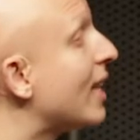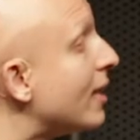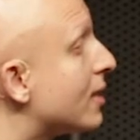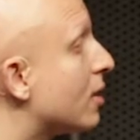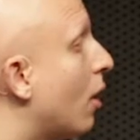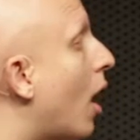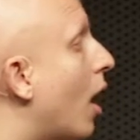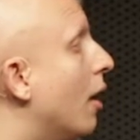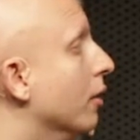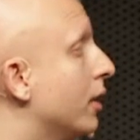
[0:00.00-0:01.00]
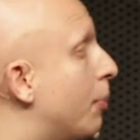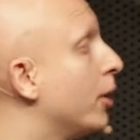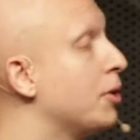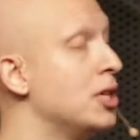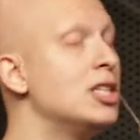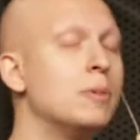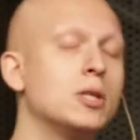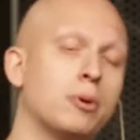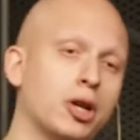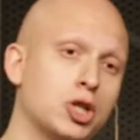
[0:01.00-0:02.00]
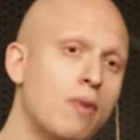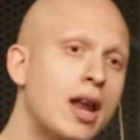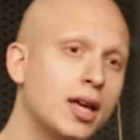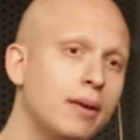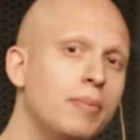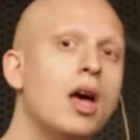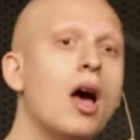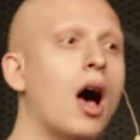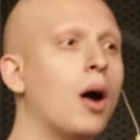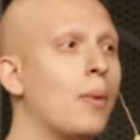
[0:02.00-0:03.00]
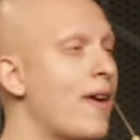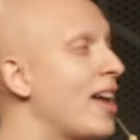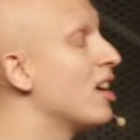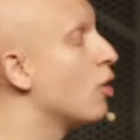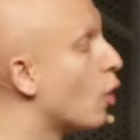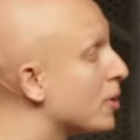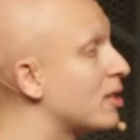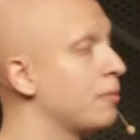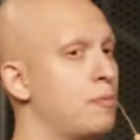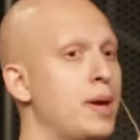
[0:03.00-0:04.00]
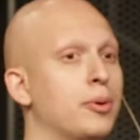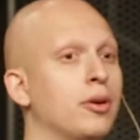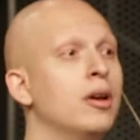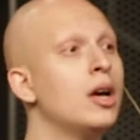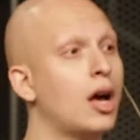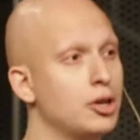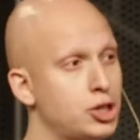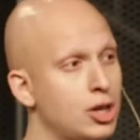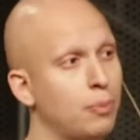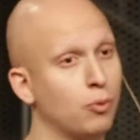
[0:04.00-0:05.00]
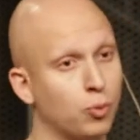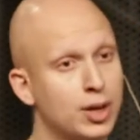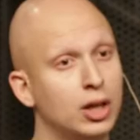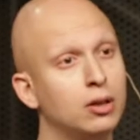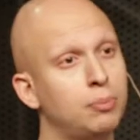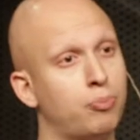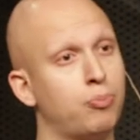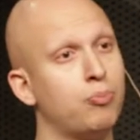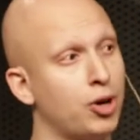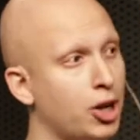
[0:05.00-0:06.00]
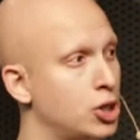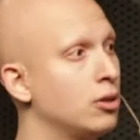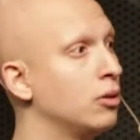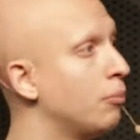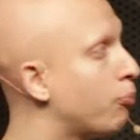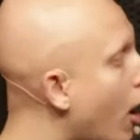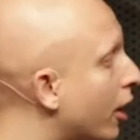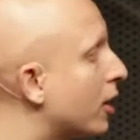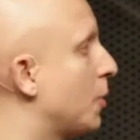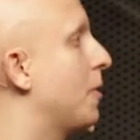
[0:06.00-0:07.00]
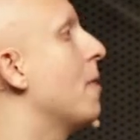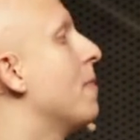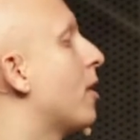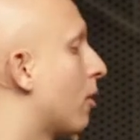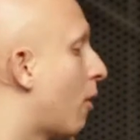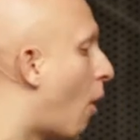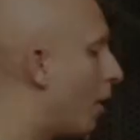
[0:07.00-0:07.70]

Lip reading: since labeling RethinkDB as production ready, we've had an enormous number of people ship real production products with it that are